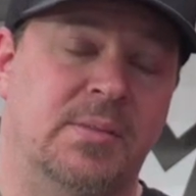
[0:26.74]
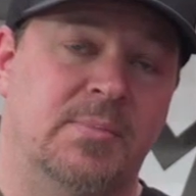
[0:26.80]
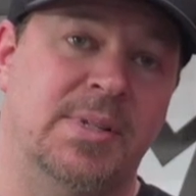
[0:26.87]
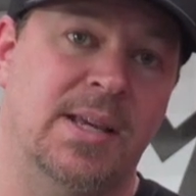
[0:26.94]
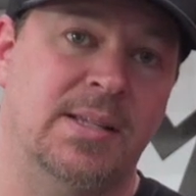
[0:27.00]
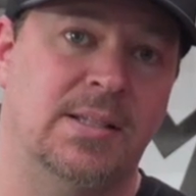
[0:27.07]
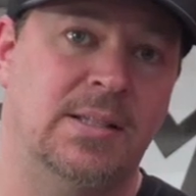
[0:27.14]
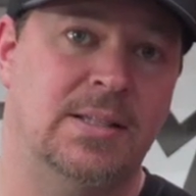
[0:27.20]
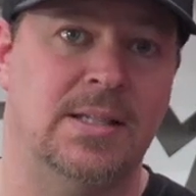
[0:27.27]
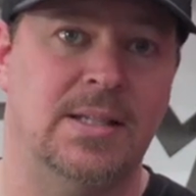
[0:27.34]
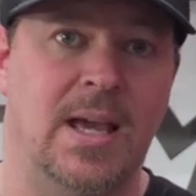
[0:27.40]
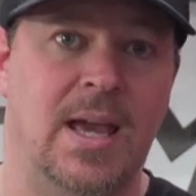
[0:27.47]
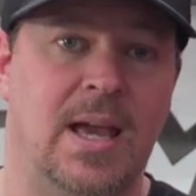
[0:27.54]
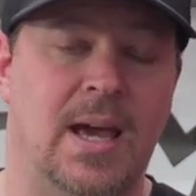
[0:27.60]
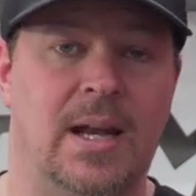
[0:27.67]
some testing
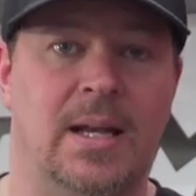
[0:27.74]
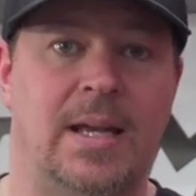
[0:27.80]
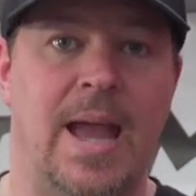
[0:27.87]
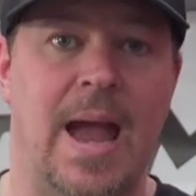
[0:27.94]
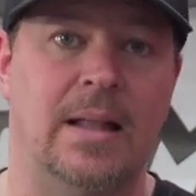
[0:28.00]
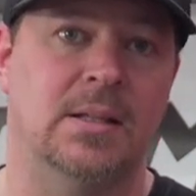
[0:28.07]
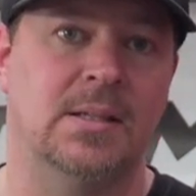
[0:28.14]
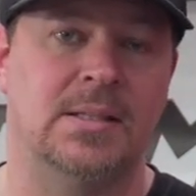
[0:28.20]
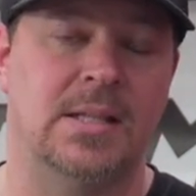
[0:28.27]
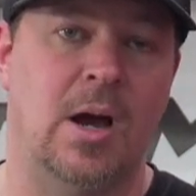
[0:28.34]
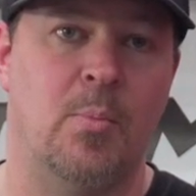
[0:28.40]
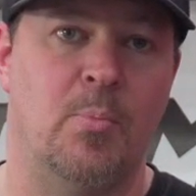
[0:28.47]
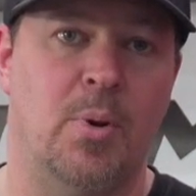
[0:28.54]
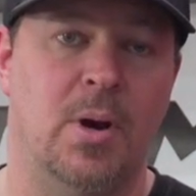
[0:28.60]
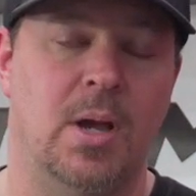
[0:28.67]
today on a catless
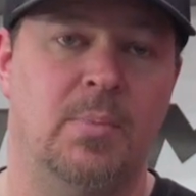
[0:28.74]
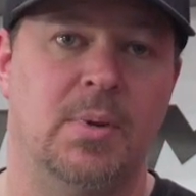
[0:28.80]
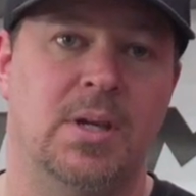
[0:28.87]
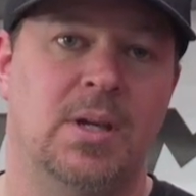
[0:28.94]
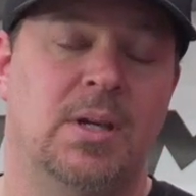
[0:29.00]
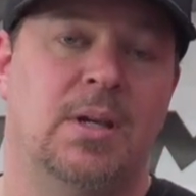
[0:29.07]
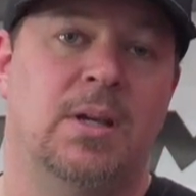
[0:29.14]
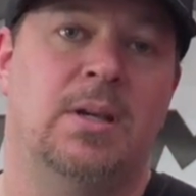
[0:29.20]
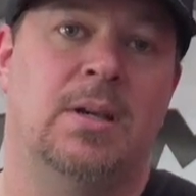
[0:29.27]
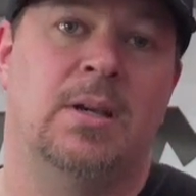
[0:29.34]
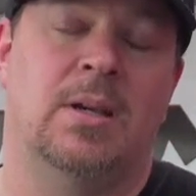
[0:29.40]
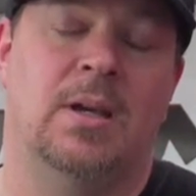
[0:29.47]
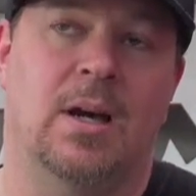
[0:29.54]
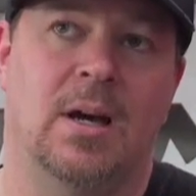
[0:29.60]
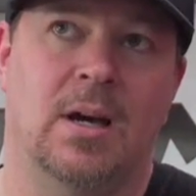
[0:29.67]
downpipe.
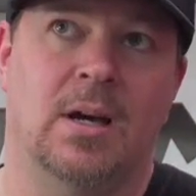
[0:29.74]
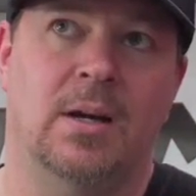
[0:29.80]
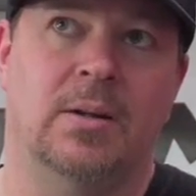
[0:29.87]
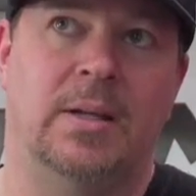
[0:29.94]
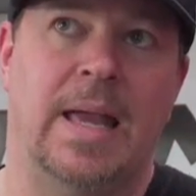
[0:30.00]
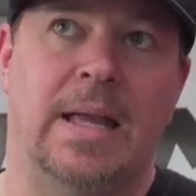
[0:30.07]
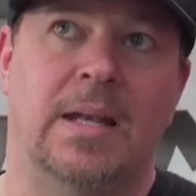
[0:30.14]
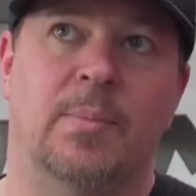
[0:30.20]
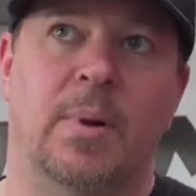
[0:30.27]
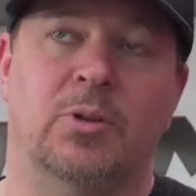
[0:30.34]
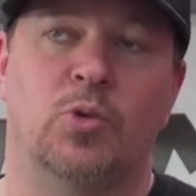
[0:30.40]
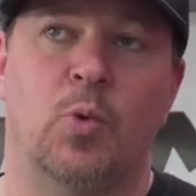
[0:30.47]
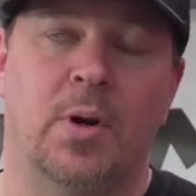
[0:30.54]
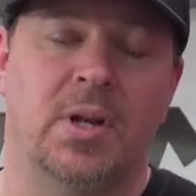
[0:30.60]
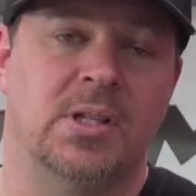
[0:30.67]
Gained
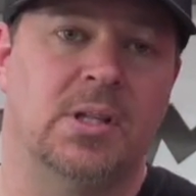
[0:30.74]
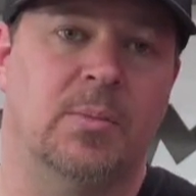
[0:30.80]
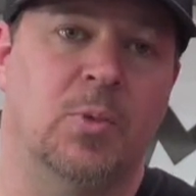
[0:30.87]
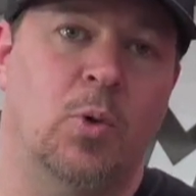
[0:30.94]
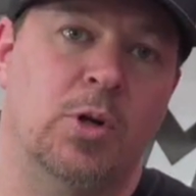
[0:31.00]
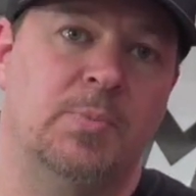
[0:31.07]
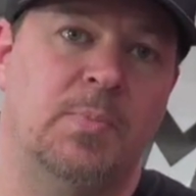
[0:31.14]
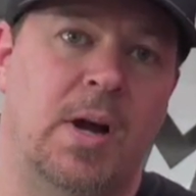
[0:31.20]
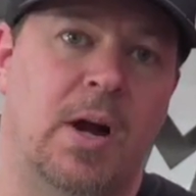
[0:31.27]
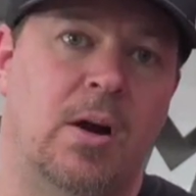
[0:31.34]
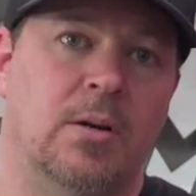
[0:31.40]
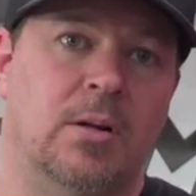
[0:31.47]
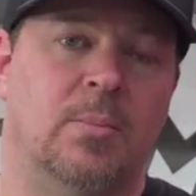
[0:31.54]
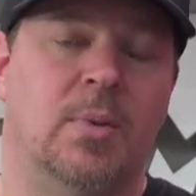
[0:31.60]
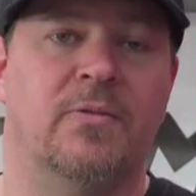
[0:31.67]
about 20 something
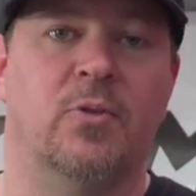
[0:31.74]
horsepower, about